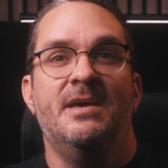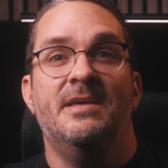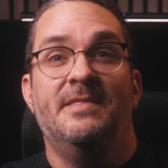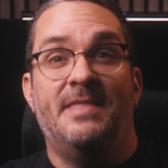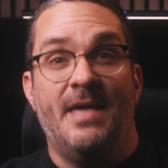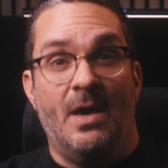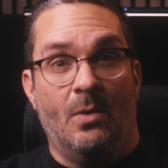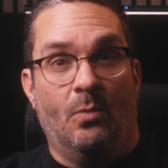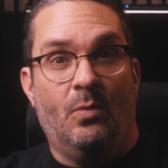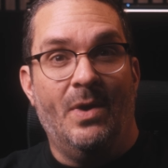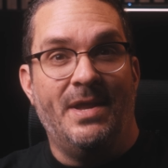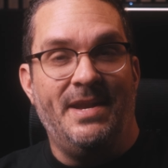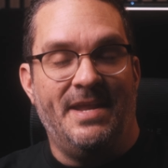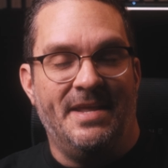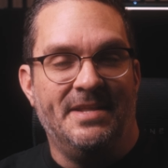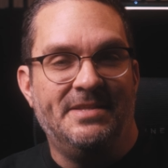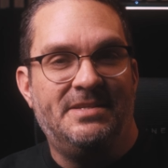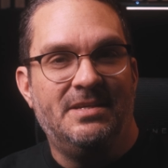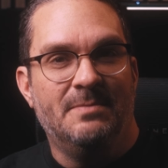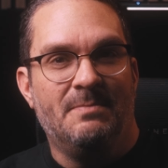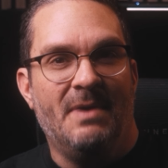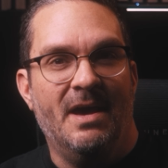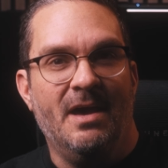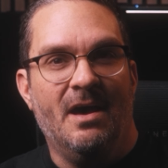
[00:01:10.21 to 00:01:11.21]
that went
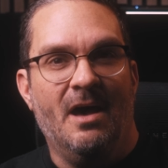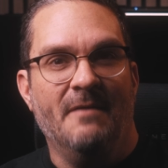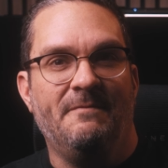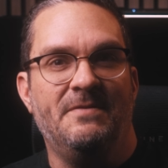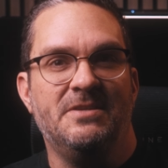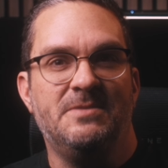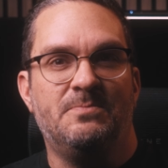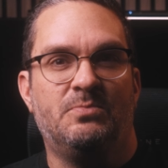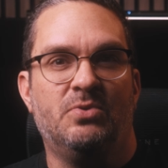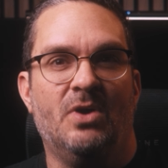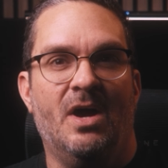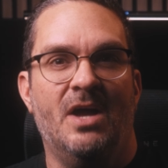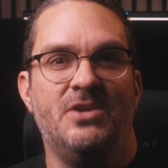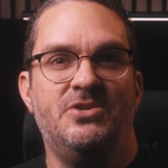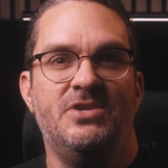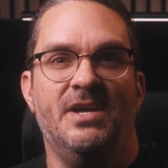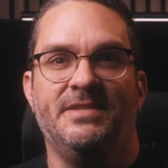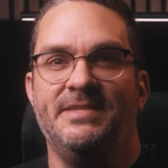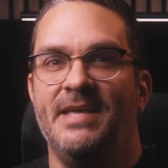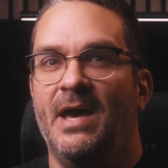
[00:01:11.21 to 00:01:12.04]
into my office project.